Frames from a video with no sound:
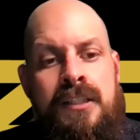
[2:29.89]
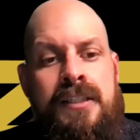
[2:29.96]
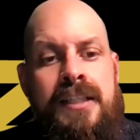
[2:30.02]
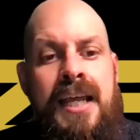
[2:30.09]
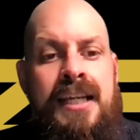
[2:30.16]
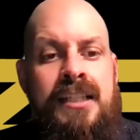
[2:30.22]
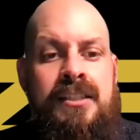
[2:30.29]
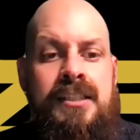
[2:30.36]

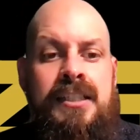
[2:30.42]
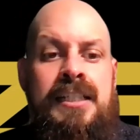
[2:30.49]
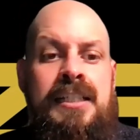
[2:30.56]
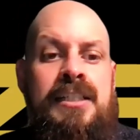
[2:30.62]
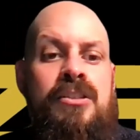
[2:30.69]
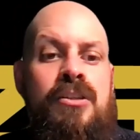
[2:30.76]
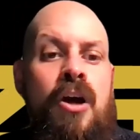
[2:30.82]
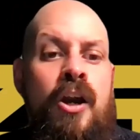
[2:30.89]
Next
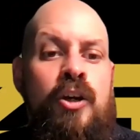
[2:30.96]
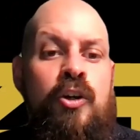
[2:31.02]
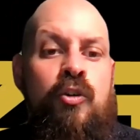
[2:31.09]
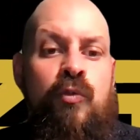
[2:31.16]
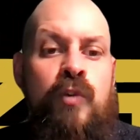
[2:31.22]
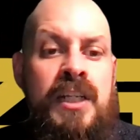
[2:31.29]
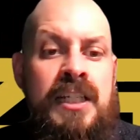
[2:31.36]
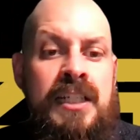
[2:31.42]
is our
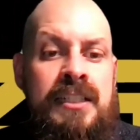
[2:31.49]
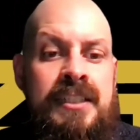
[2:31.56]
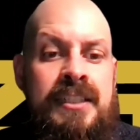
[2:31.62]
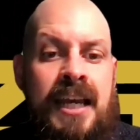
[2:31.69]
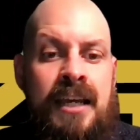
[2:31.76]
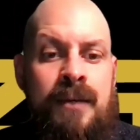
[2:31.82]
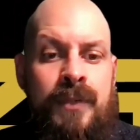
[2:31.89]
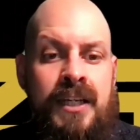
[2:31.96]
green
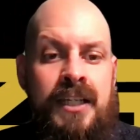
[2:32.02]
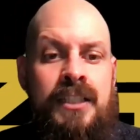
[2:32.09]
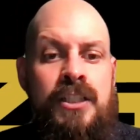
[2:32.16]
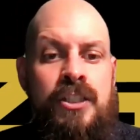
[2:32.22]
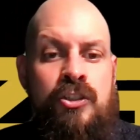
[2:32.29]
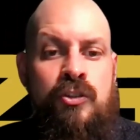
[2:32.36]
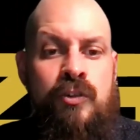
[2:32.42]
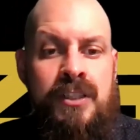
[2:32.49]
tape
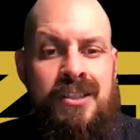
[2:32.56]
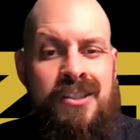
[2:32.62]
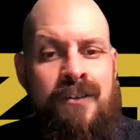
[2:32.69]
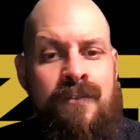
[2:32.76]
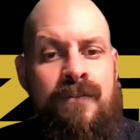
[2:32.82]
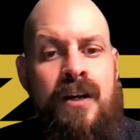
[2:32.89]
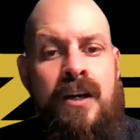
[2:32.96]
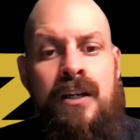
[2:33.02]
industries.
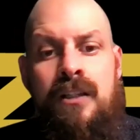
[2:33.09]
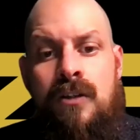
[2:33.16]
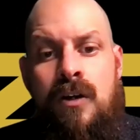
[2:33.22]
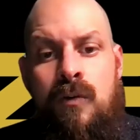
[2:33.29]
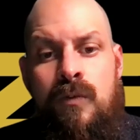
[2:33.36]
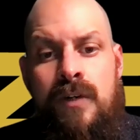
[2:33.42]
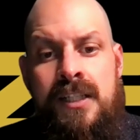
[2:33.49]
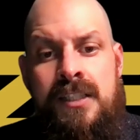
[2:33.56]
They're very
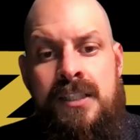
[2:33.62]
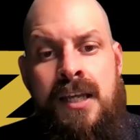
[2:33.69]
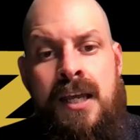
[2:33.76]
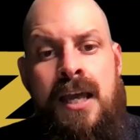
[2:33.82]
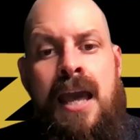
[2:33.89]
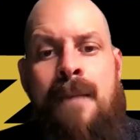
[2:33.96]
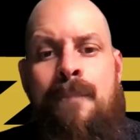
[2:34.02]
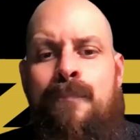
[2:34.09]
low risk,
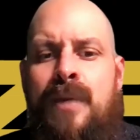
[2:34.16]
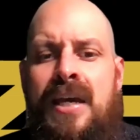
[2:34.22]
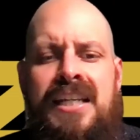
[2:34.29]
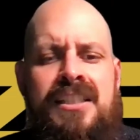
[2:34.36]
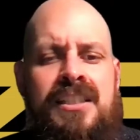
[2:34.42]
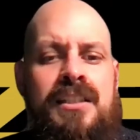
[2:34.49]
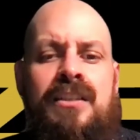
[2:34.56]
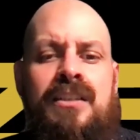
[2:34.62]
and
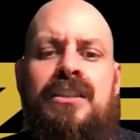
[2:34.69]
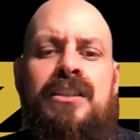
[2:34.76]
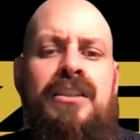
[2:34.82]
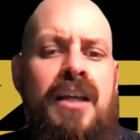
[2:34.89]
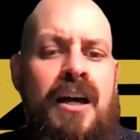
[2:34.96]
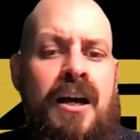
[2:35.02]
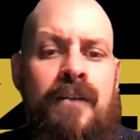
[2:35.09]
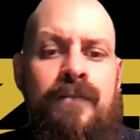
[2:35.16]
banks
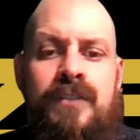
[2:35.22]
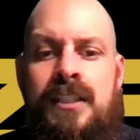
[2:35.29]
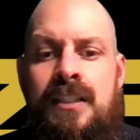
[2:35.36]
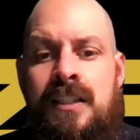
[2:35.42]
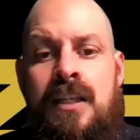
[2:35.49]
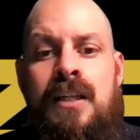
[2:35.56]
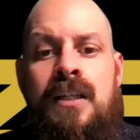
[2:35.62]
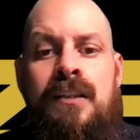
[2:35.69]
love
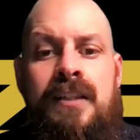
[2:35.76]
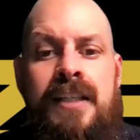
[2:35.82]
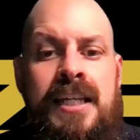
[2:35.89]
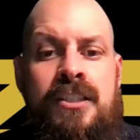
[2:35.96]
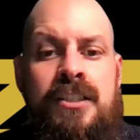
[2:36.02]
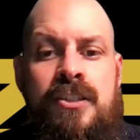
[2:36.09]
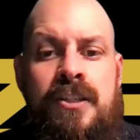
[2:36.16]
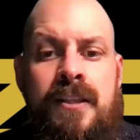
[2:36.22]
to
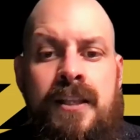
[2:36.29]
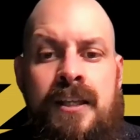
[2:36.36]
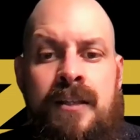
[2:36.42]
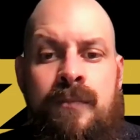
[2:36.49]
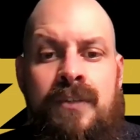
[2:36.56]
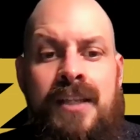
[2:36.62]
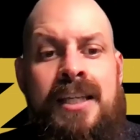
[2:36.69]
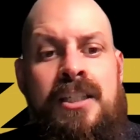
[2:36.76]
lend to
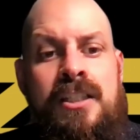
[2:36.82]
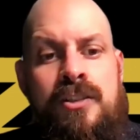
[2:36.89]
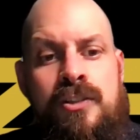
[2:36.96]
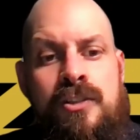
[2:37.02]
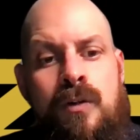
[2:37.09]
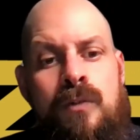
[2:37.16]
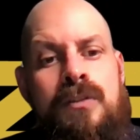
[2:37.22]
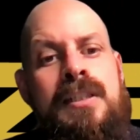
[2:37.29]
them, like
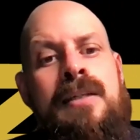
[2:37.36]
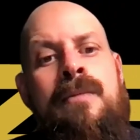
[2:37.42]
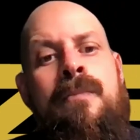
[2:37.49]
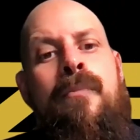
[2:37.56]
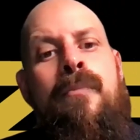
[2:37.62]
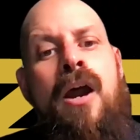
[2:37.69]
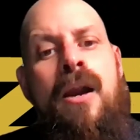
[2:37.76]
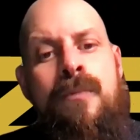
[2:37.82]
consulting,
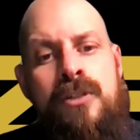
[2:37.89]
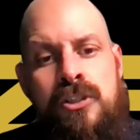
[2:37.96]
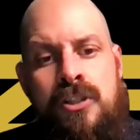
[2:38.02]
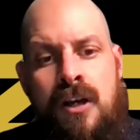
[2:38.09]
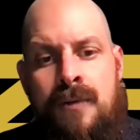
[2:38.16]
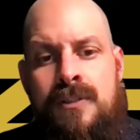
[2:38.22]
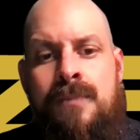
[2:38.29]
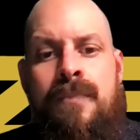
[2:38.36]

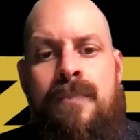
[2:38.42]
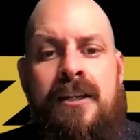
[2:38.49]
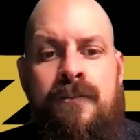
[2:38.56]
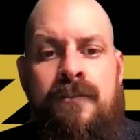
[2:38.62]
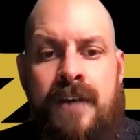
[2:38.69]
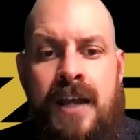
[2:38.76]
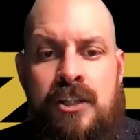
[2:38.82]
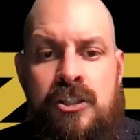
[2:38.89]
barbershops,
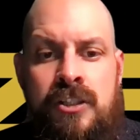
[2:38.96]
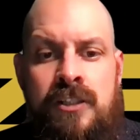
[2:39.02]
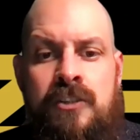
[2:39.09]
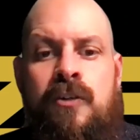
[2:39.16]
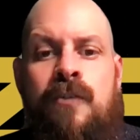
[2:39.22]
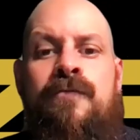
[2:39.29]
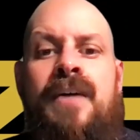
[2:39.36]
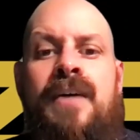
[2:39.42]
manufacturing.
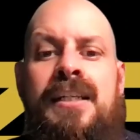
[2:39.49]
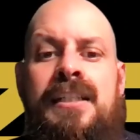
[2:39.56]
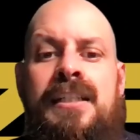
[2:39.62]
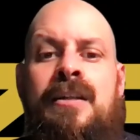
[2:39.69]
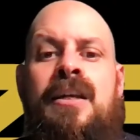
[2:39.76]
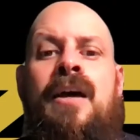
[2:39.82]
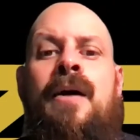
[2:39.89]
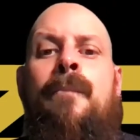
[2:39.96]
You'll find
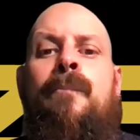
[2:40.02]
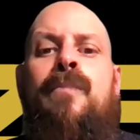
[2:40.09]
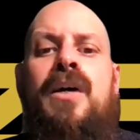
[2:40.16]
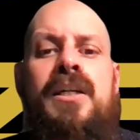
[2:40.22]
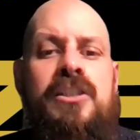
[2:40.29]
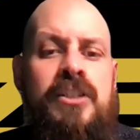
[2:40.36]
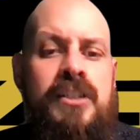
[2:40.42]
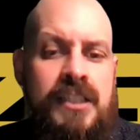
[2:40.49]
it
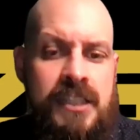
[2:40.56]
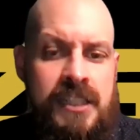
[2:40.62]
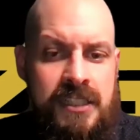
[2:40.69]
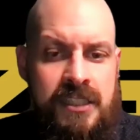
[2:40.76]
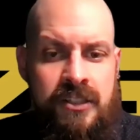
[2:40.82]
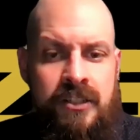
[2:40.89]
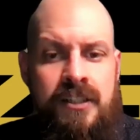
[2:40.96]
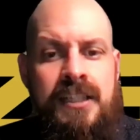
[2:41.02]
much
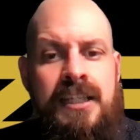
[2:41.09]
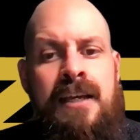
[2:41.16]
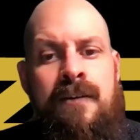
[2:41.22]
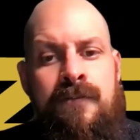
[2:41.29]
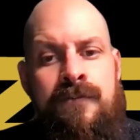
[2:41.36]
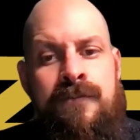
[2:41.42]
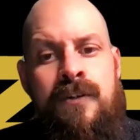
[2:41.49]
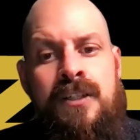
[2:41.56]
easier to
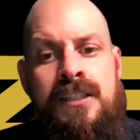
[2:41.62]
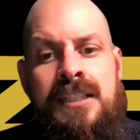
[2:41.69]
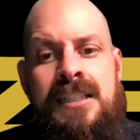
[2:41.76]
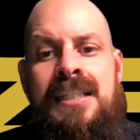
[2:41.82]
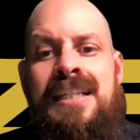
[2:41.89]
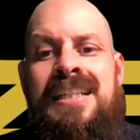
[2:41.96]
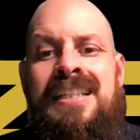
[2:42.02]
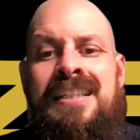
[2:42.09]
get
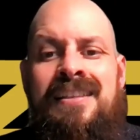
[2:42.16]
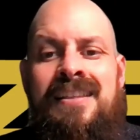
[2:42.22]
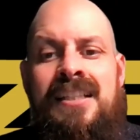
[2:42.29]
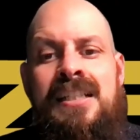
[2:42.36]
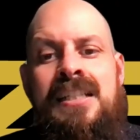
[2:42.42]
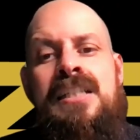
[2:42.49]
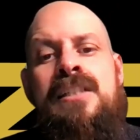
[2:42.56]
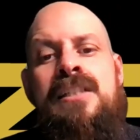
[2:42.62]
funding in
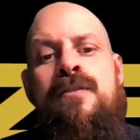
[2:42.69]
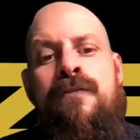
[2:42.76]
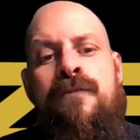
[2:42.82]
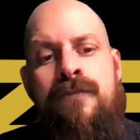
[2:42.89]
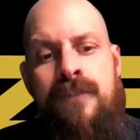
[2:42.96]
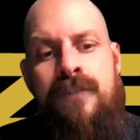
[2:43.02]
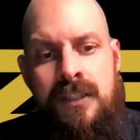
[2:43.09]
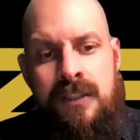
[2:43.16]
these
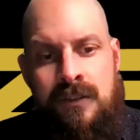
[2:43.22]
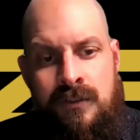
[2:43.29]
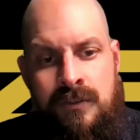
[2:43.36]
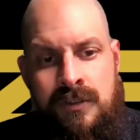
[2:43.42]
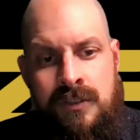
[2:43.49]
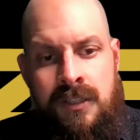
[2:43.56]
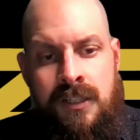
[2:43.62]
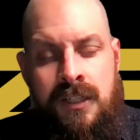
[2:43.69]

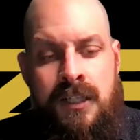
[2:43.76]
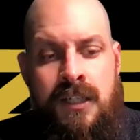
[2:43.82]
fields,